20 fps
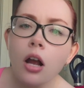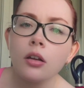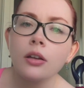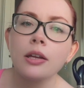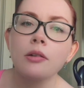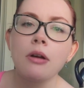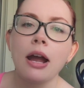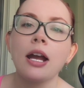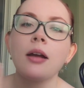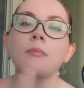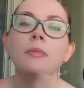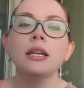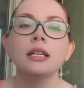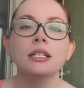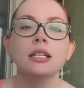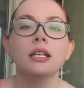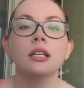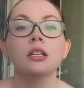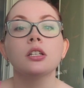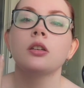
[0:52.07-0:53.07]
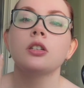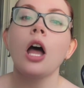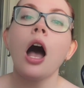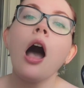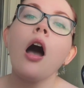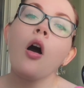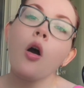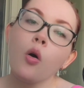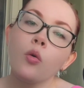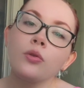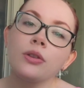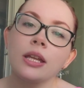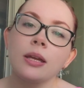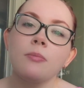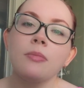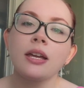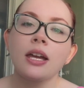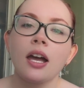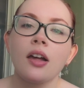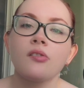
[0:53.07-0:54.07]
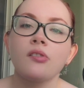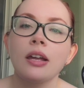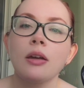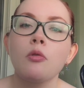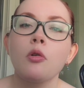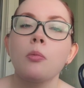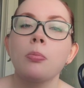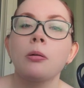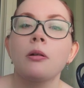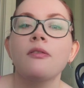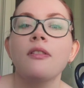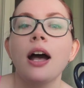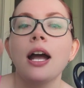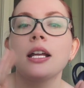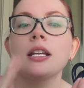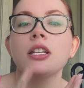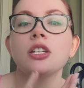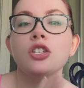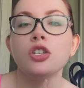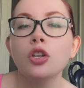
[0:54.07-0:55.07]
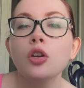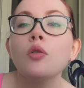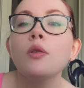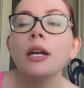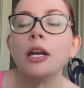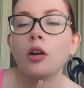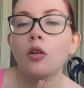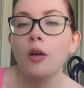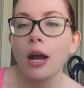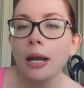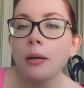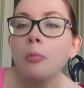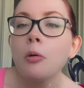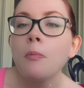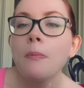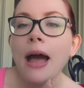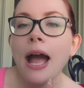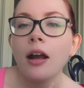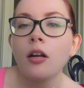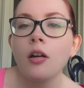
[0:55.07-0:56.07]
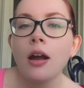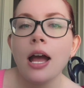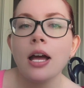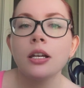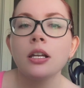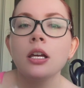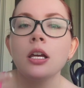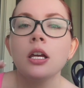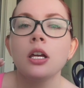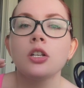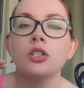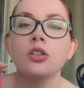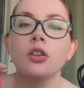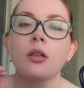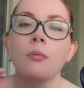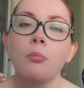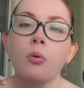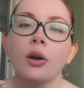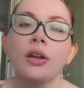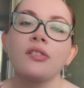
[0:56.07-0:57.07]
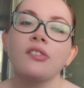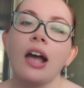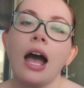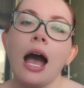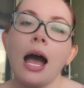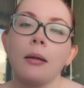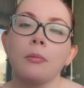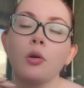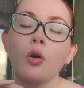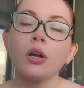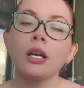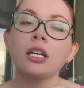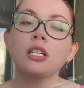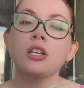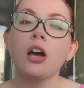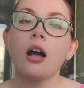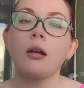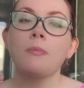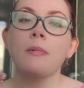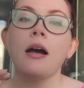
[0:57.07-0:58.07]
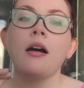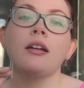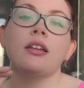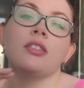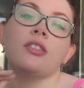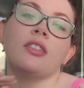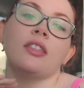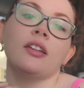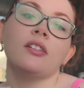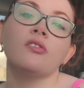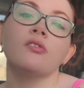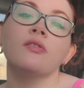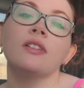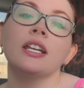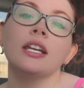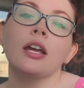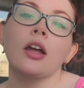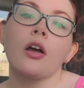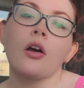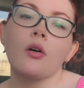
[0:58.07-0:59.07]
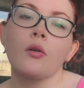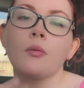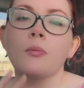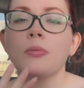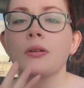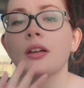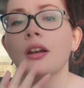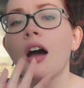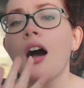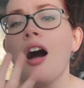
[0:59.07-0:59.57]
recommend it. Not only because it will provide you incredible background to the points that I'm going to talk about in this video, but